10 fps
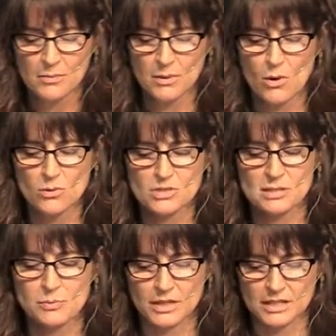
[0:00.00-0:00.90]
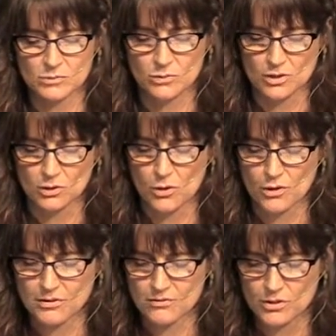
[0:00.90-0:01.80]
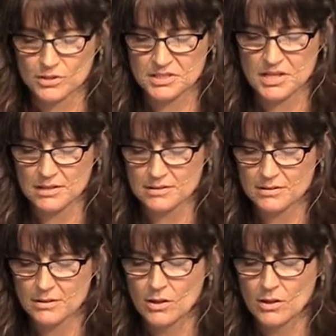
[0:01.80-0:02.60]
But Moses pleaded with the Lord, verse 10.